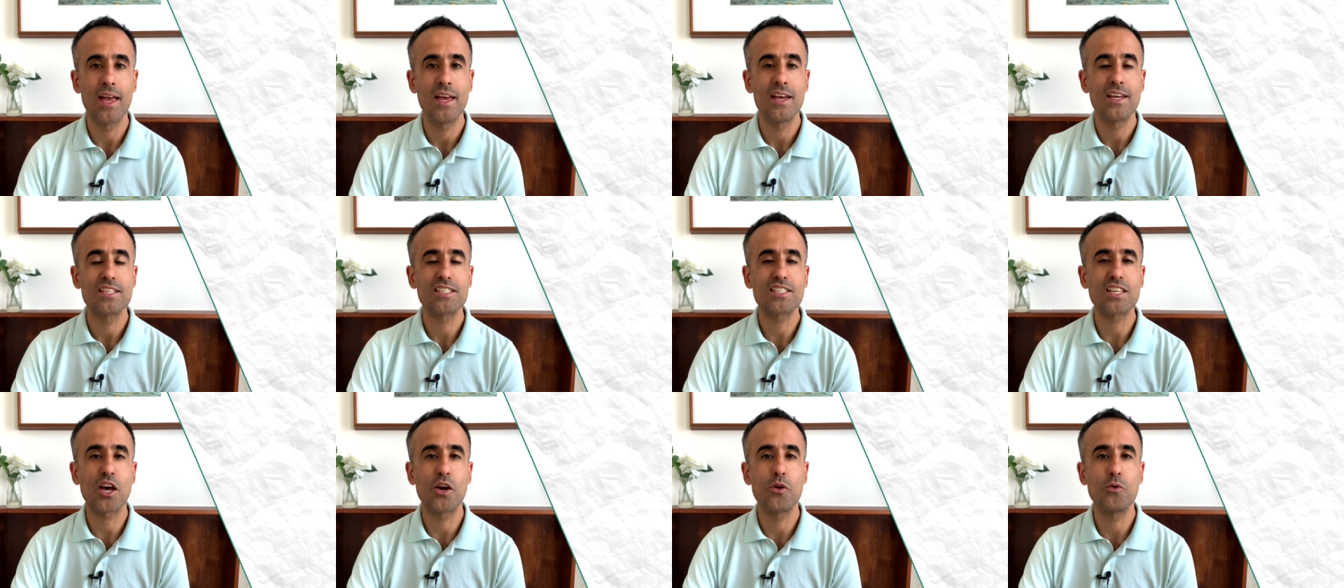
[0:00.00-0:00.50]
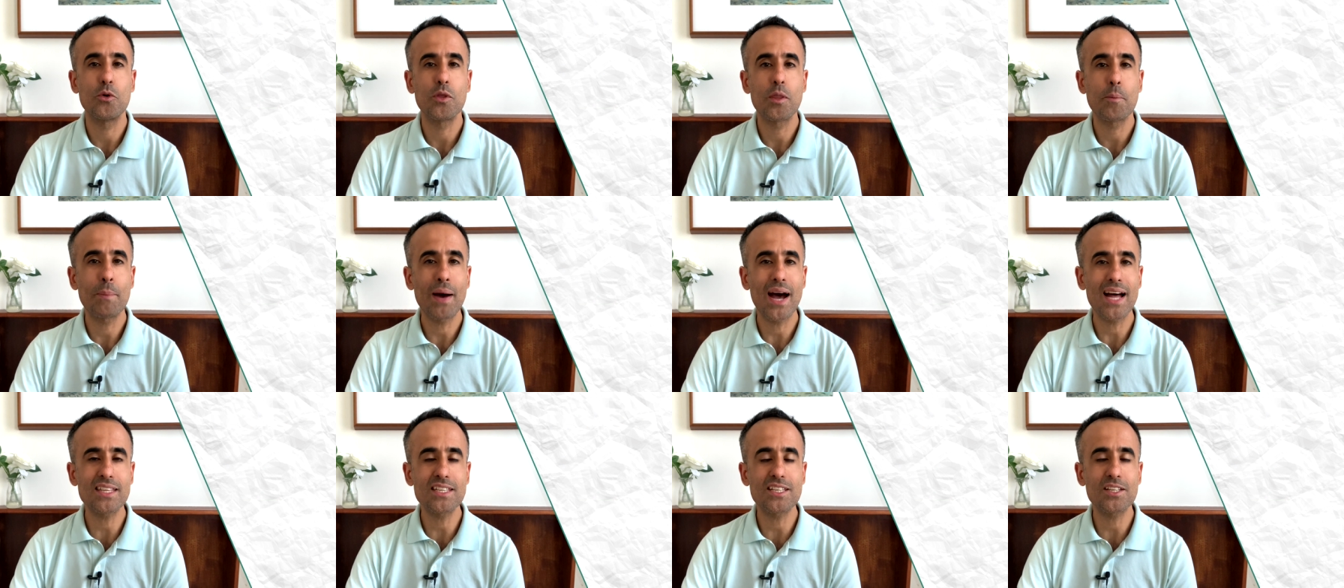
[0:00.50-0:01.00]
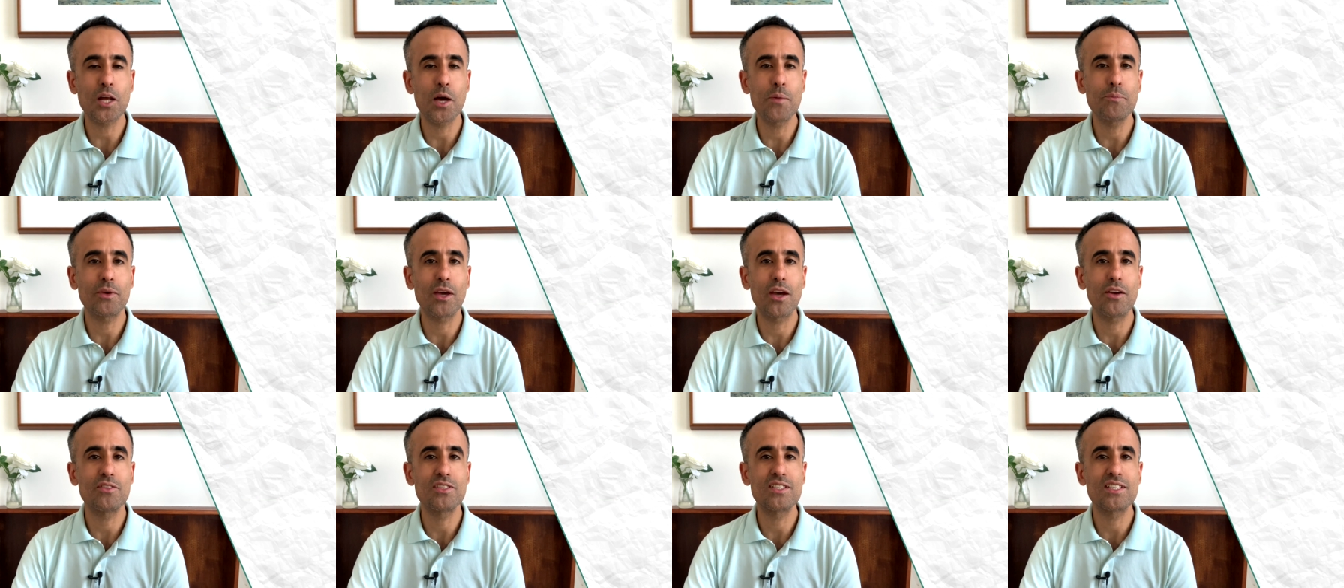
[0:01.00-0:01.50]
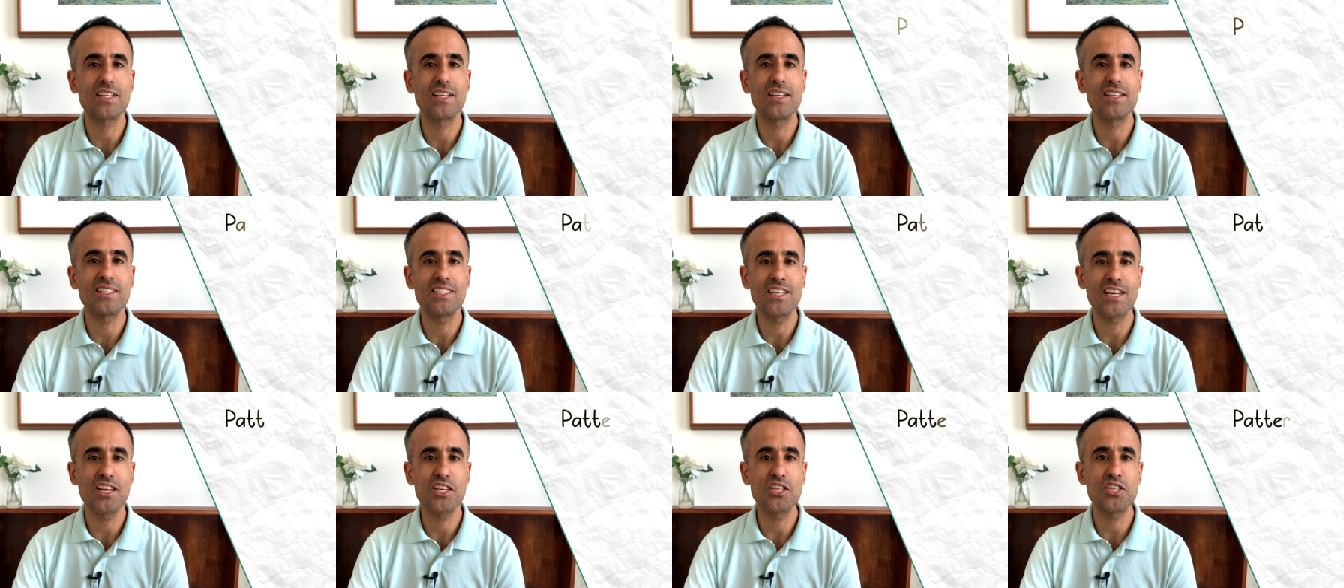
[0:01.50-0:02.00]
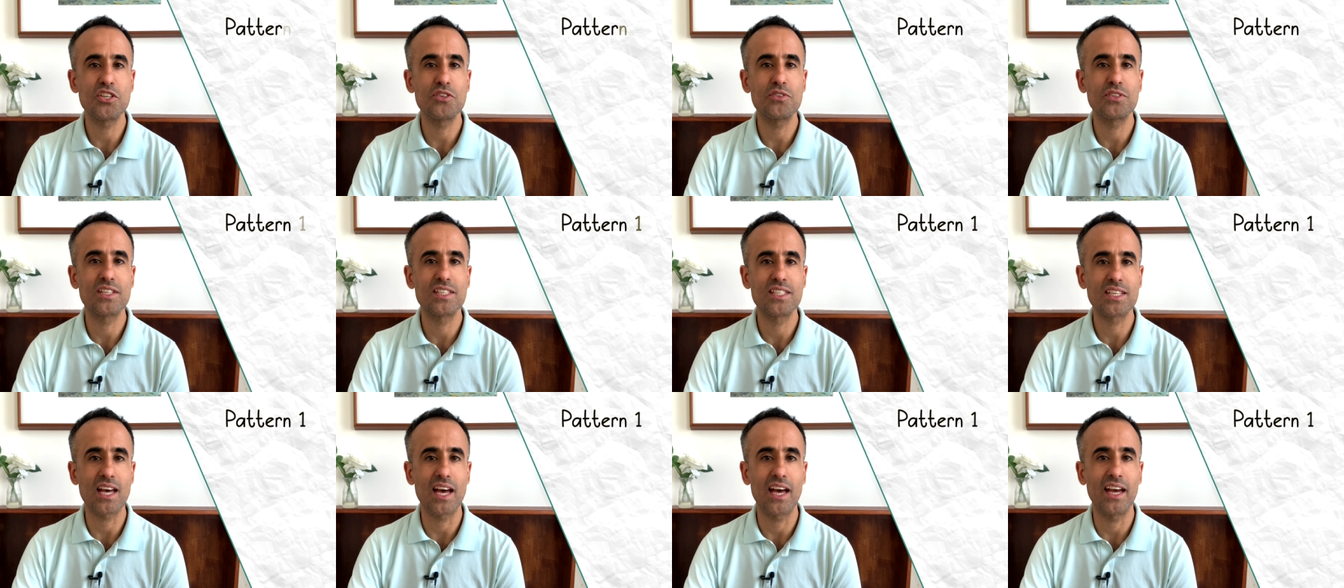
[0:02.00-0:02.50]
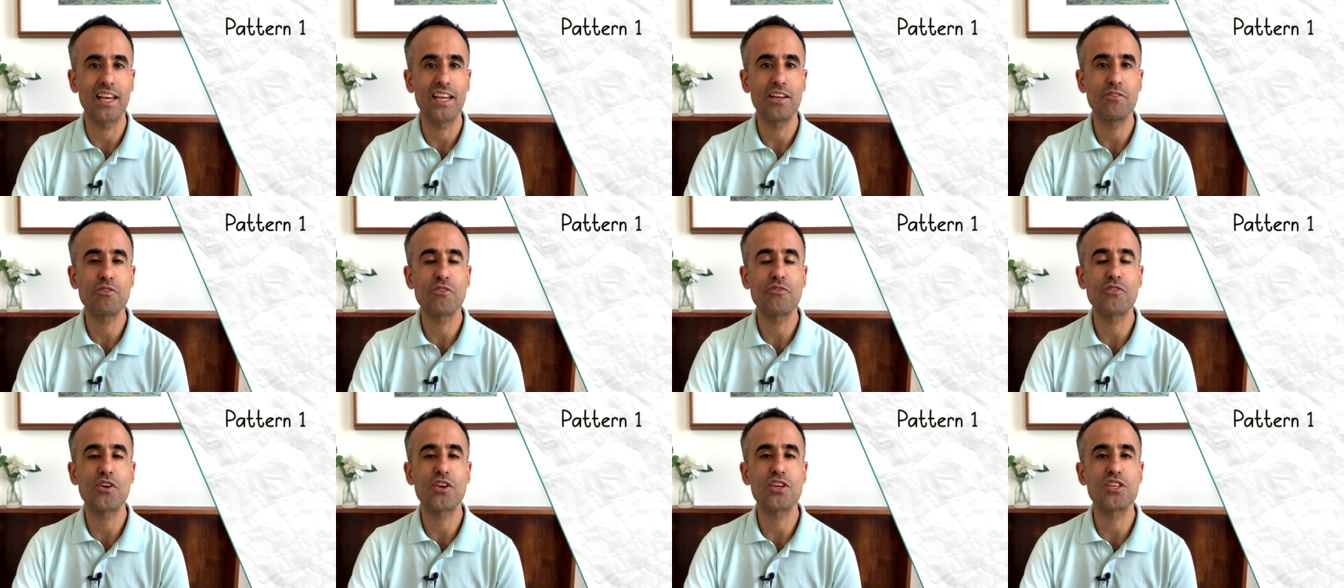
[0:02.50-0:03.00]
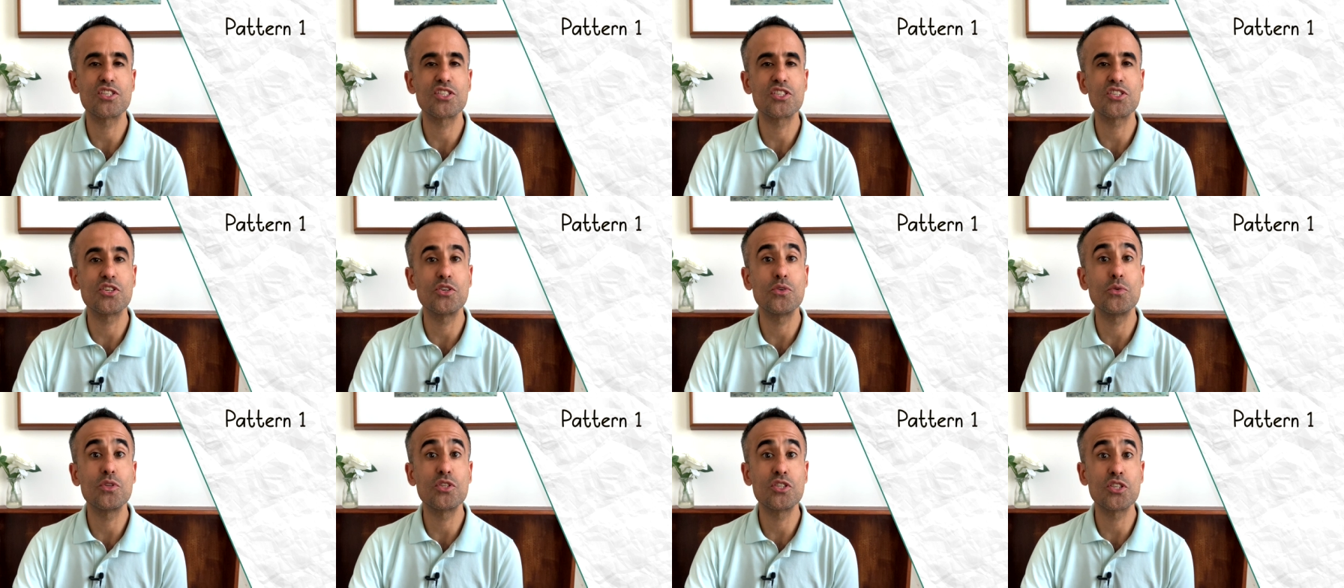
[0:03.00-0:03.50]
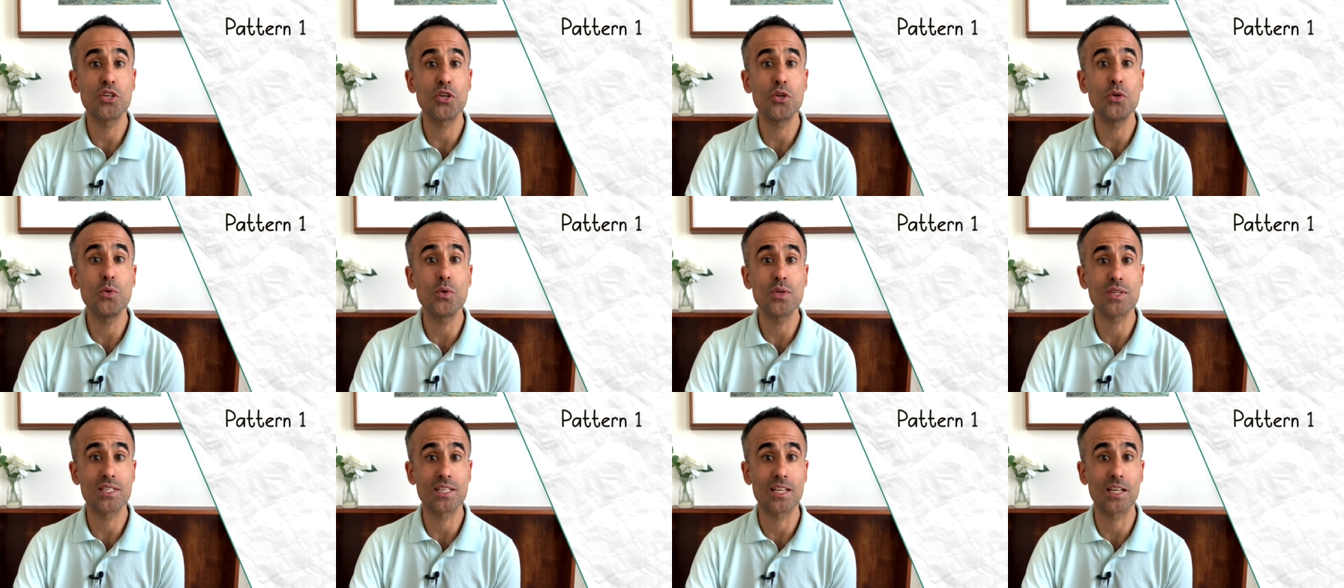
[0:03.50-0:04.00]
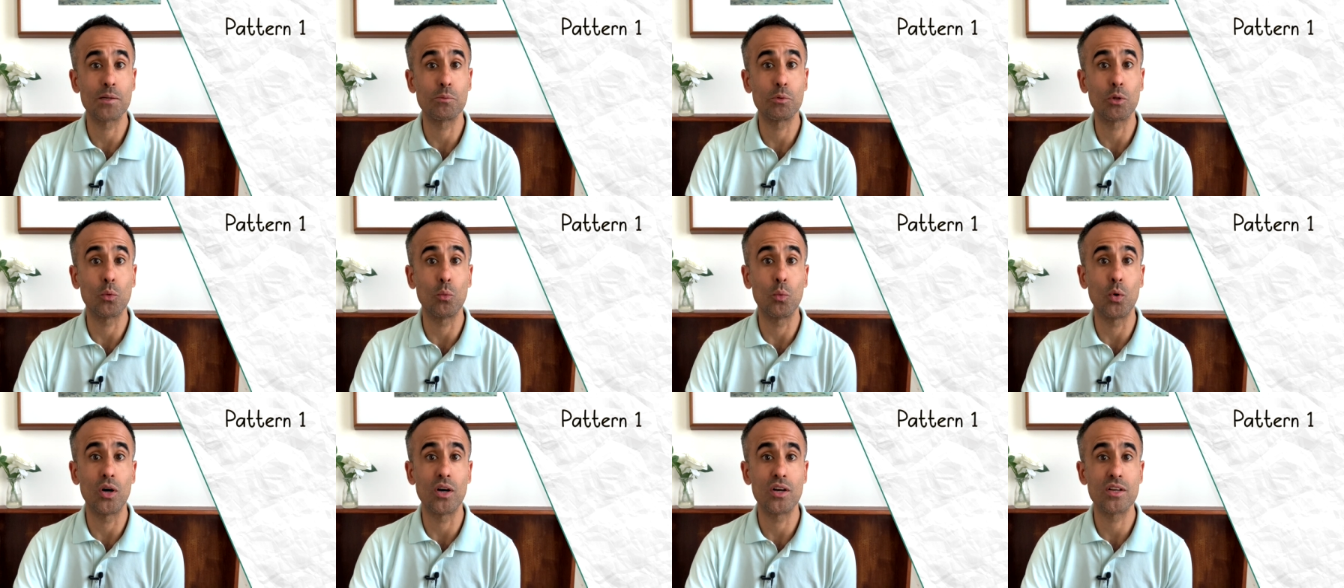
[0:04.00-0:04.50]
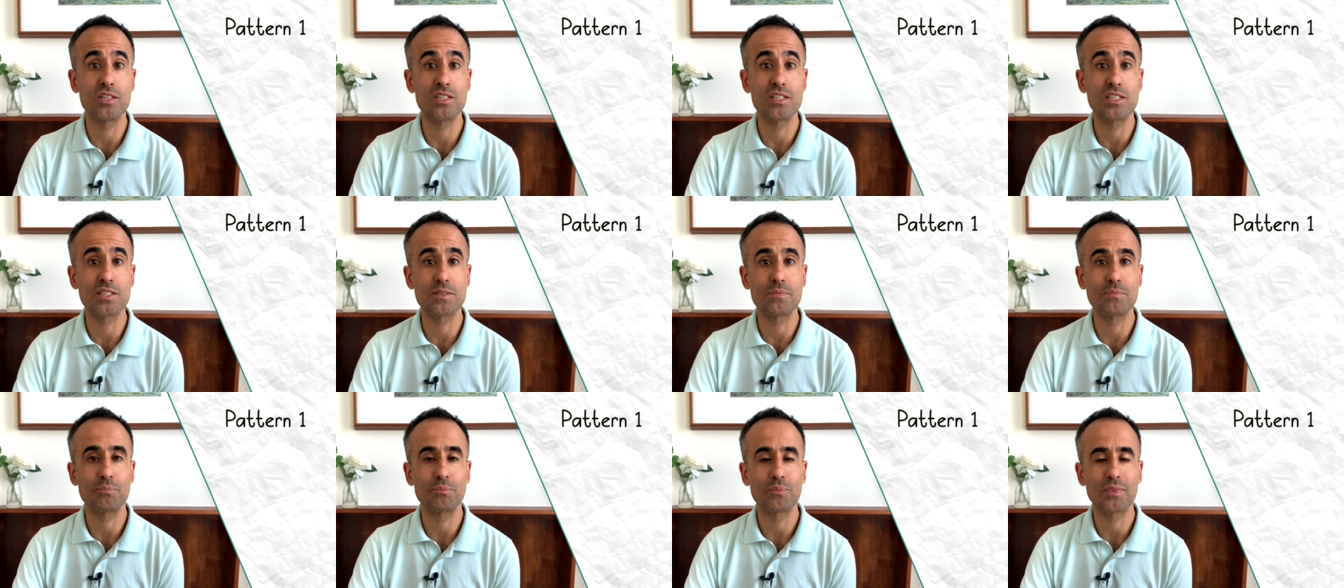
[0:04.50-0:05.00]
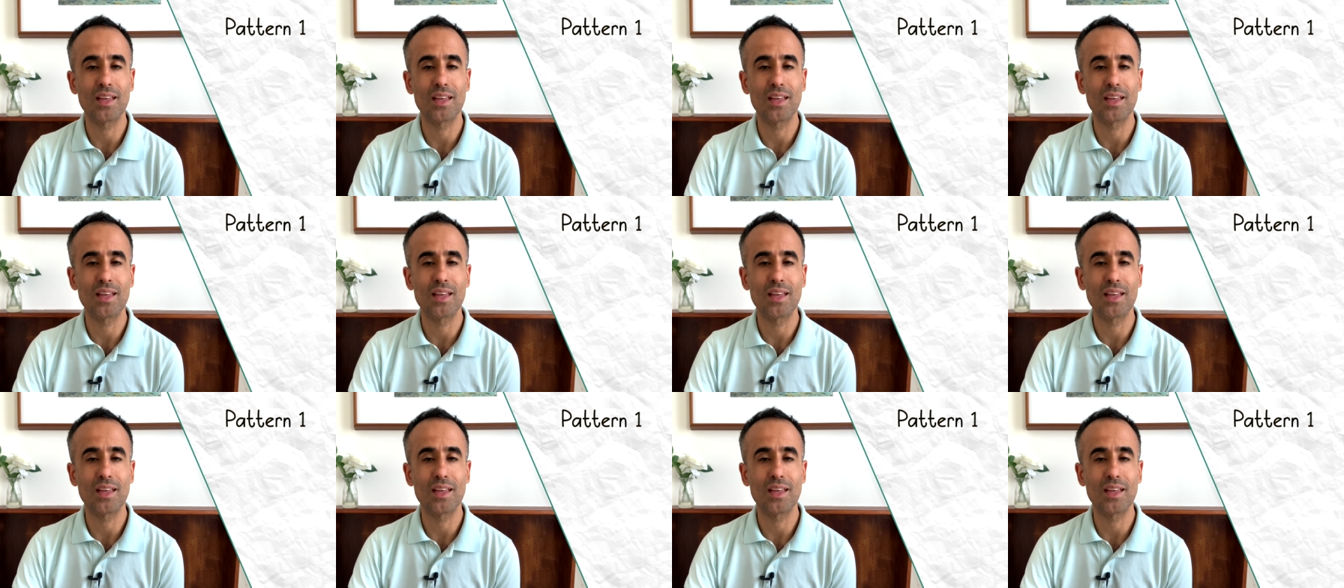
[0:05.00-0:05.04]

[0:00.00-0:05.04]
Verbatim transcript: So the pattern I'm going to teach you today refers to two syllable words.